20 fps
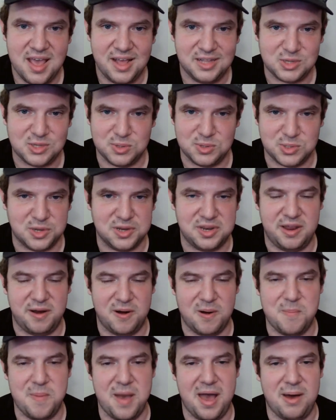It's always good to
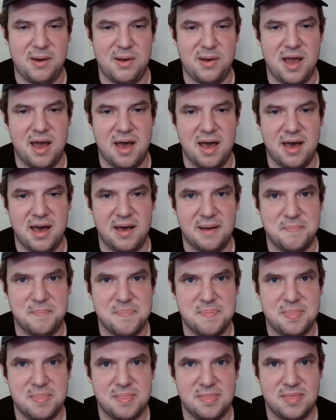hear about
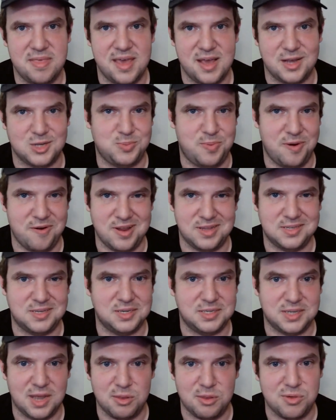
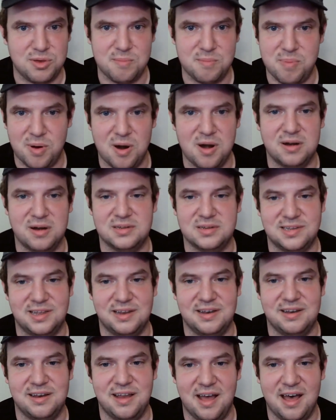experiences at theme parks
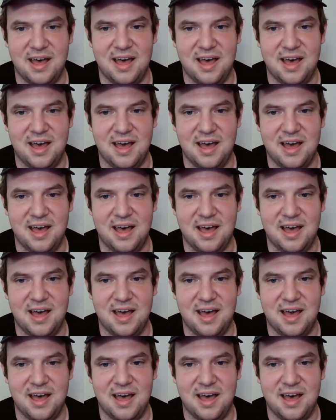and